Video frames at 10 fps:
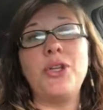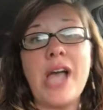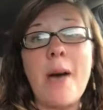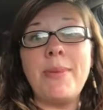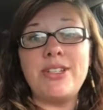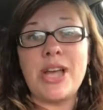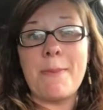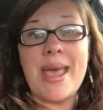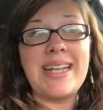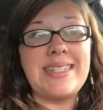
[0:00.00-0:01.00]
Look how much I
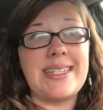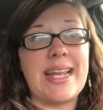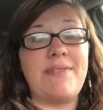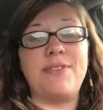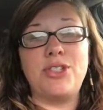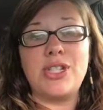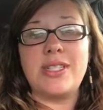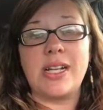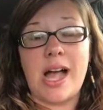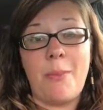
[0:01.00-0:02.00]
made today for
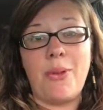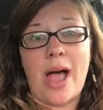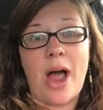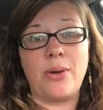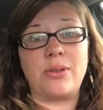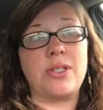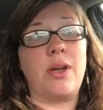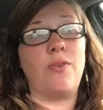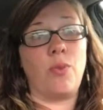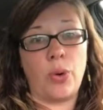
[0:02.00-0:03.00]
just a couple hours
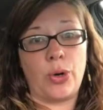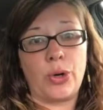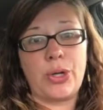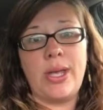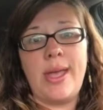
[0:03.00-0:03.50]
of work.